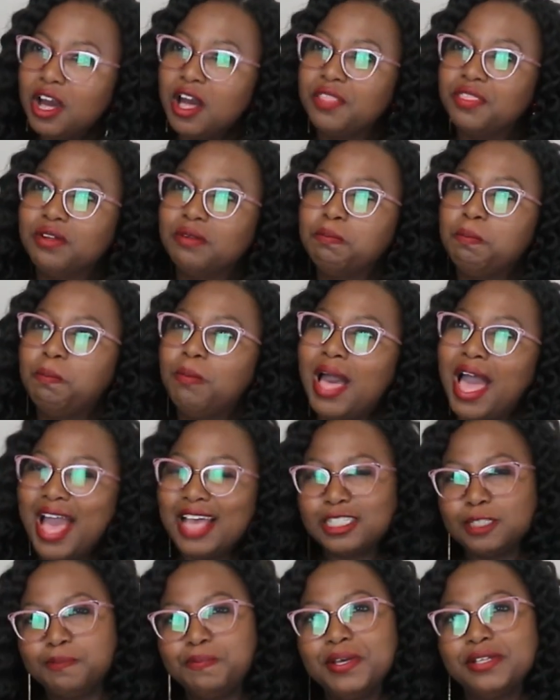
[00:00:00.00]
other
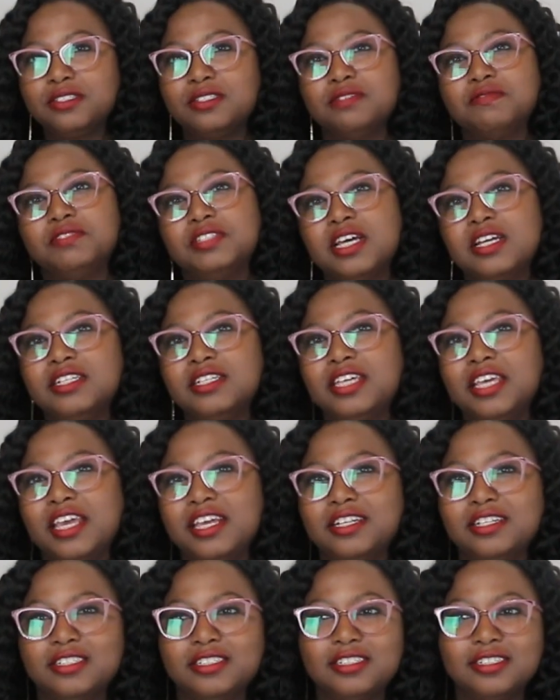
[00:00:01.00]
aspect of
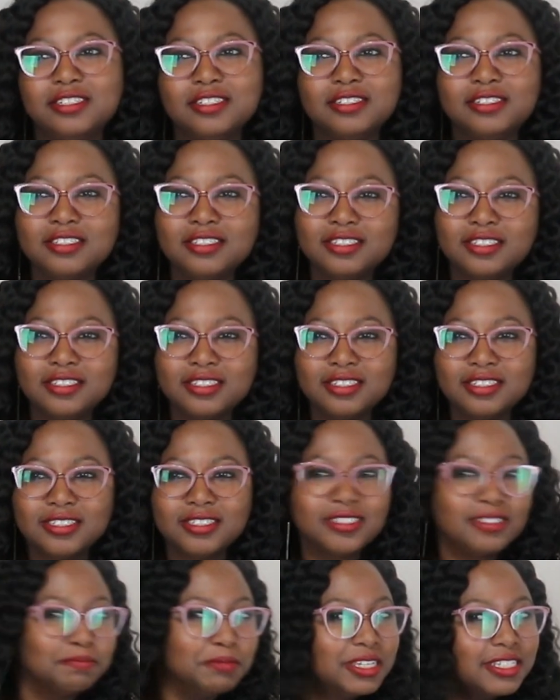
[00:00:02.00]
delegating
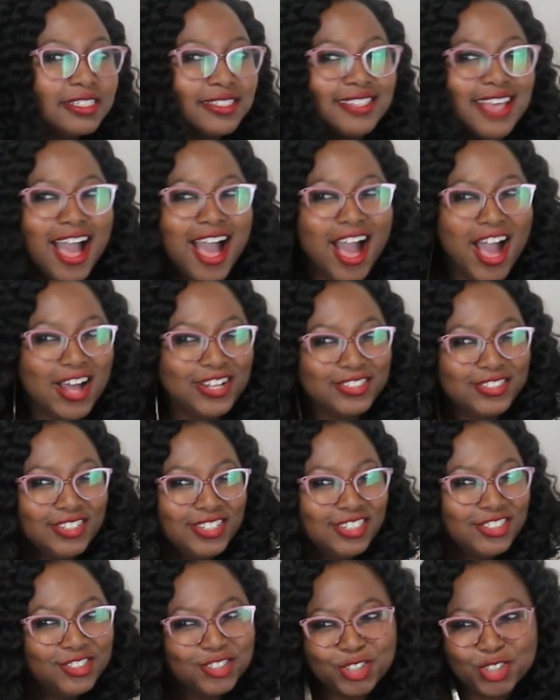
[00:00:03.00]
may sound
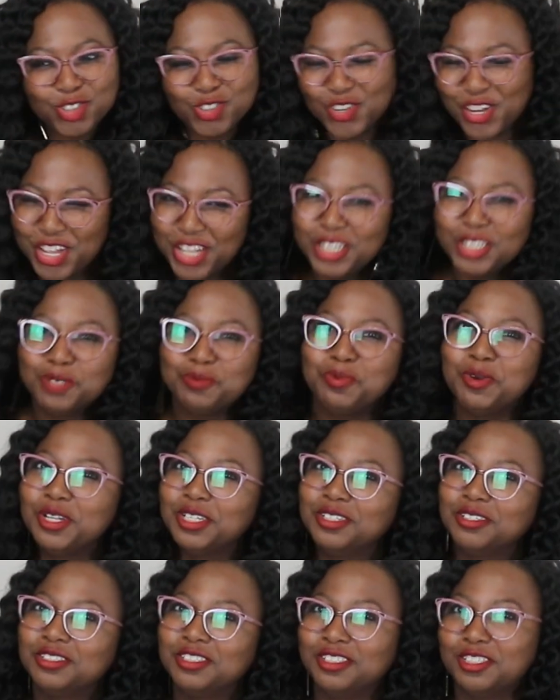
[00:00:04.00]
a little strange,
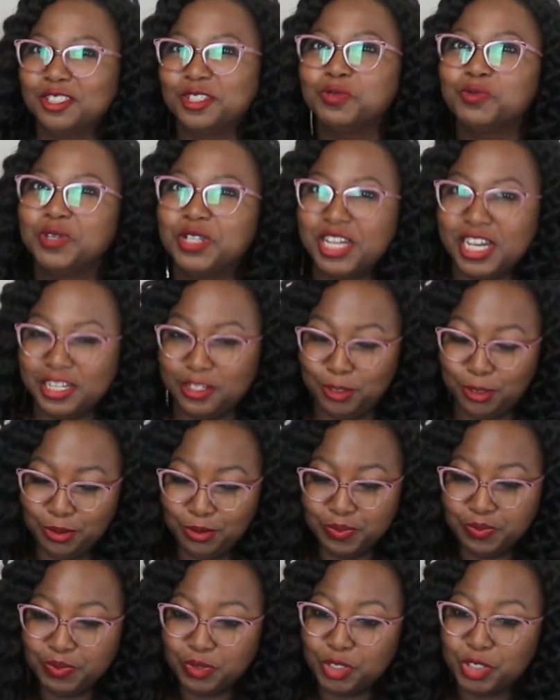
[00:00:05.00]
but this is what I
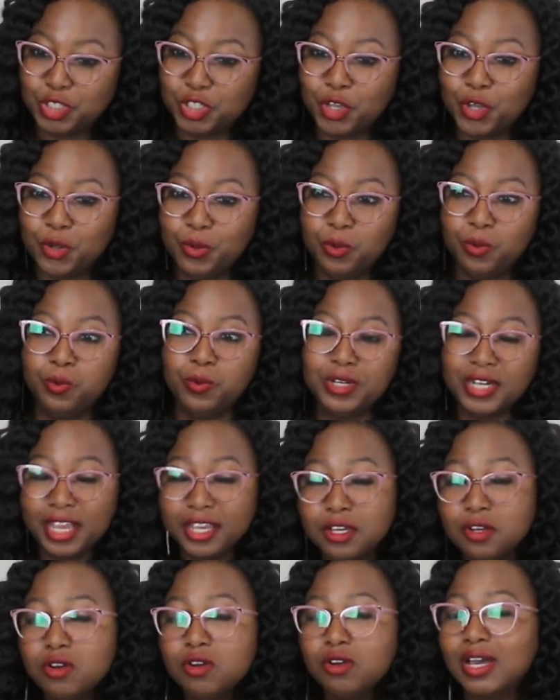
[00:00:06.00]
do. So when
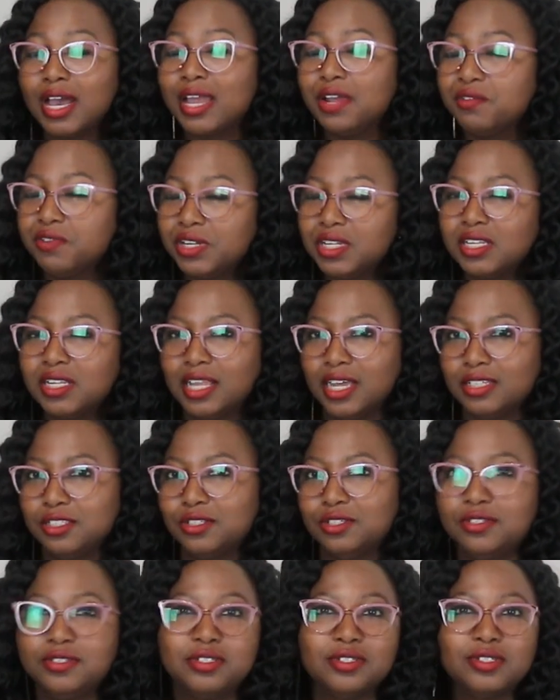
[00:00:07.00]
I cook, I really
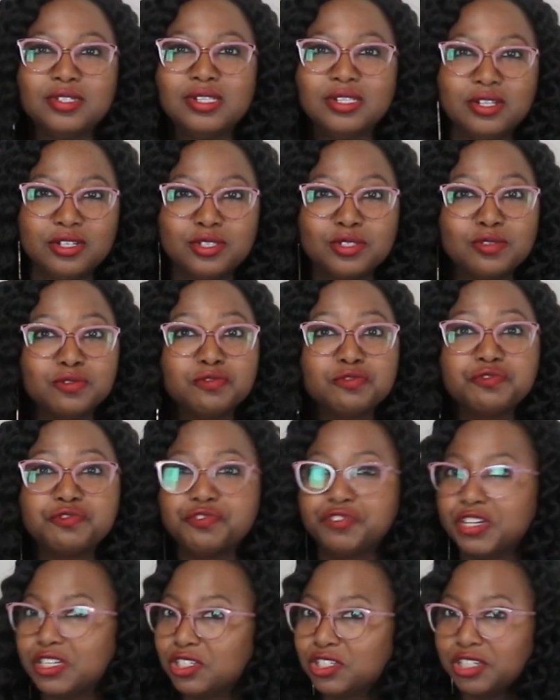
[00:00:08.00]
like to use lots of
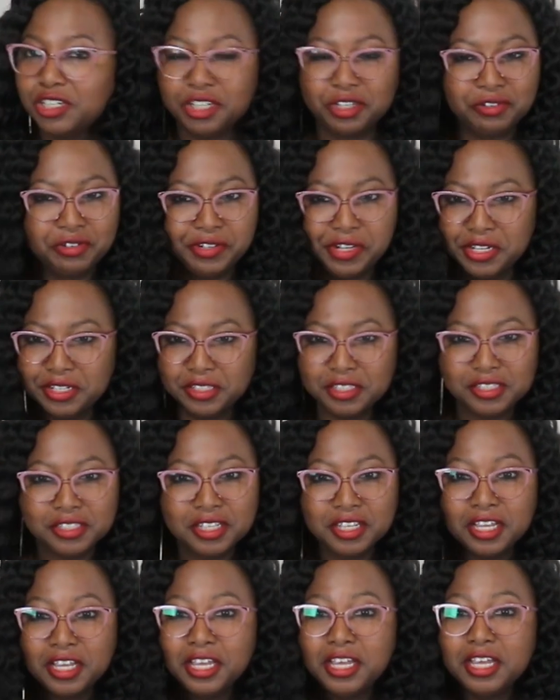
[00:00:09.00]
fresh ingredients.